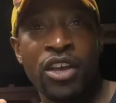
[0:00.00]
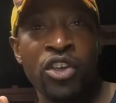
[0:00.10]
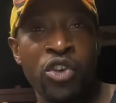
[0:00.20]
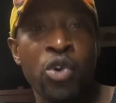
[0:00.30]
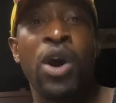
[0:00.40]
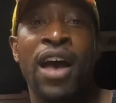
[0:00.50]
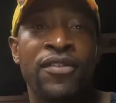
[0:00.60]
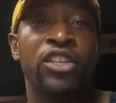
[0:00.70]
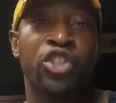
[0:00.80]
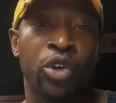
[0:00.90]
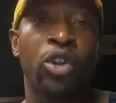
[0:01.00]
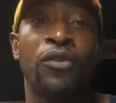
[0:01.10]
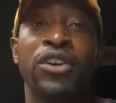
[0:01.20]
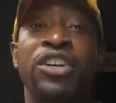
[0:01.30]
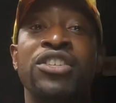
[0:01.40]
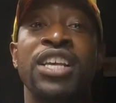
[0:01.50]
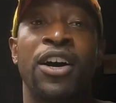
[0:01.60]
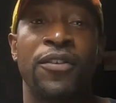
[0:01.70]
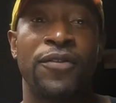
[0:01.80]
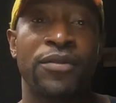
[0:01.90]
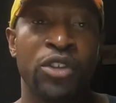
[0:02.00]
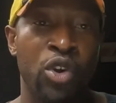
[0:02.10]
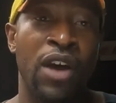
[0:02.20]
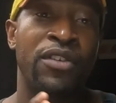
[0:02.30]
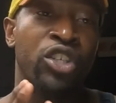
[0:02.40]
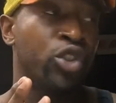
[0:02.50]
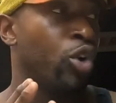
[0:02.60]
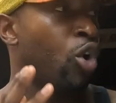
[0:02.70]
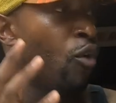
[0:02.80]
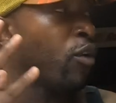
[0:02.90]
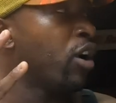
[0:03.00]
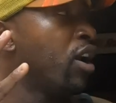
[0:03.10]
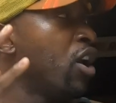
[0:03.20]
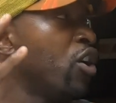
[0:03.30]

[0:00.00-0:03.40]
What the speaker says: you have control over yourself. You have control over